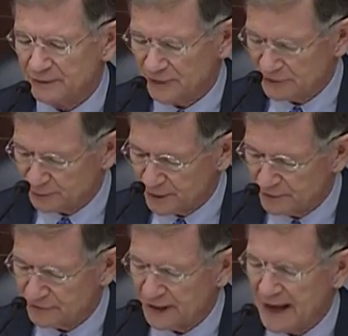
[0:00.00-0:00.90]

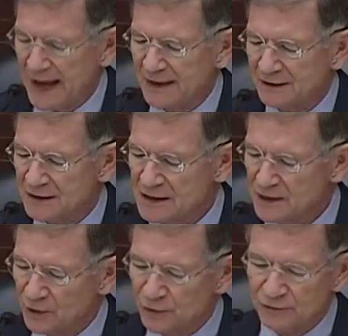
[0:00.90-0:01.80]
Transparency Act,
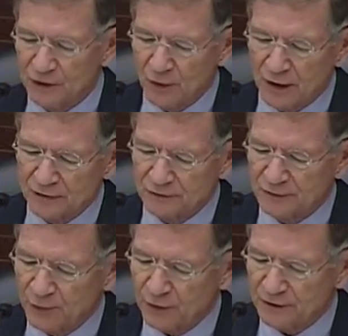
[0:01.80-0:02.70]
which requires a
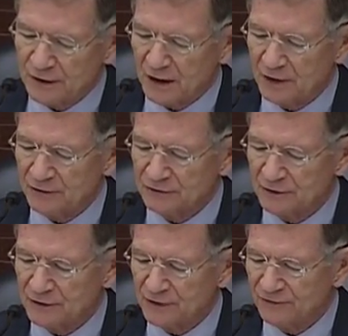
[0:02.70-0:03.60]
report to Congress
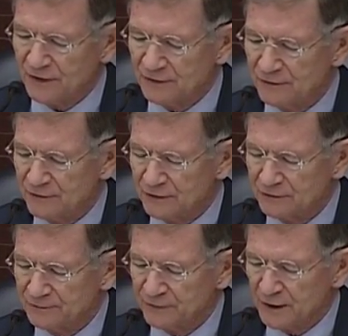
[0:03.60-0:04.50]
on the
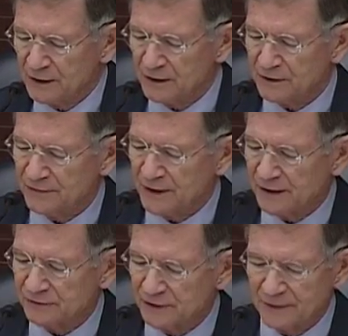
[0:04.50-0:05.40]
effectiveness of
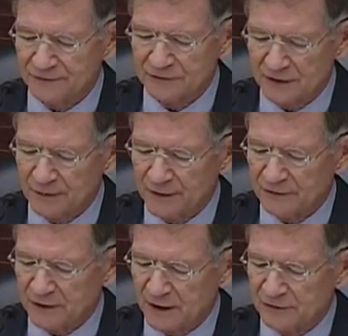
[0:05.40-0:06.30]
NSF STEM
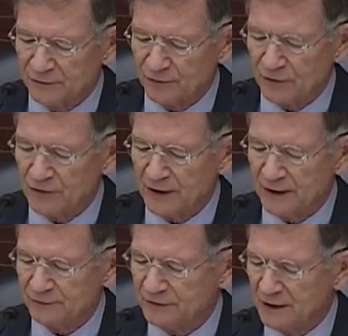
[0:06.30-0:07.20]
education
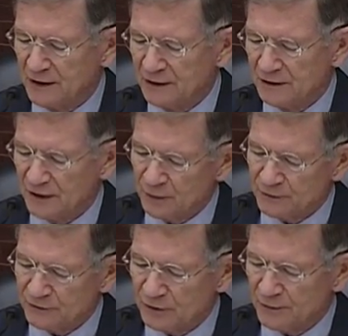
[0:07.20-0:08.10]
programs to help
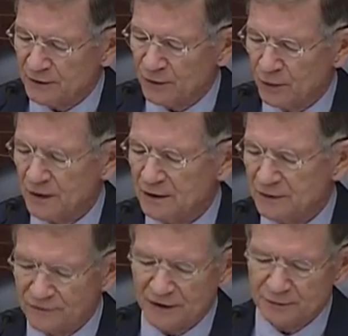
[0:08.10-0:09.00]
determine what
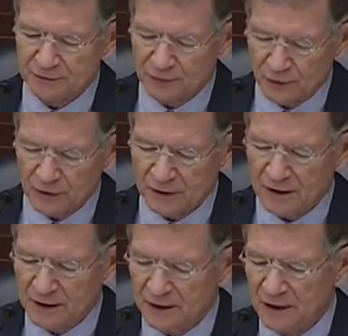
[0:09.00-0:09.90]
investments work
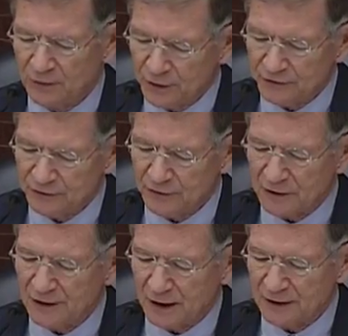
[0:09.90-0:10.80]
and which
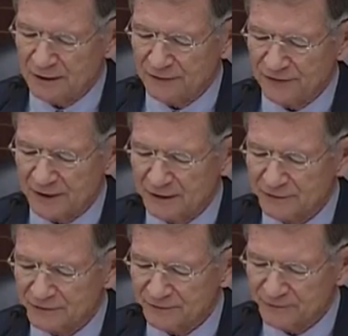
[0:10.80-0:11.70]
are not
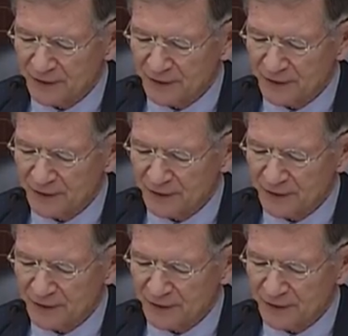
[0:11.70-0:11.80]
effective.